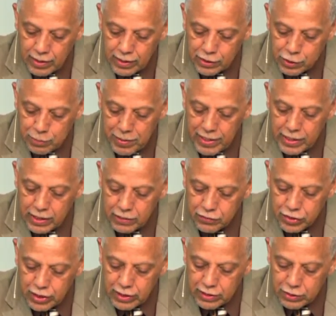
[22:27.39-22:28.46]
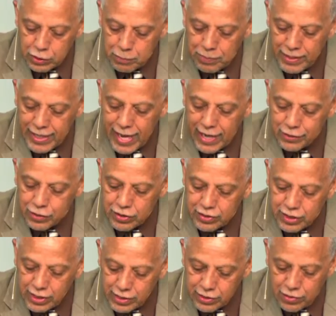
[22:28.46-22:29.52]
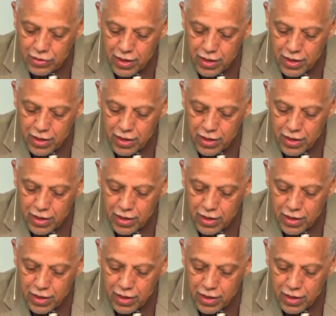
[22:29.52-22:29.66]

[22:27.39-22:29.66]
speaking of Jesus, began to teach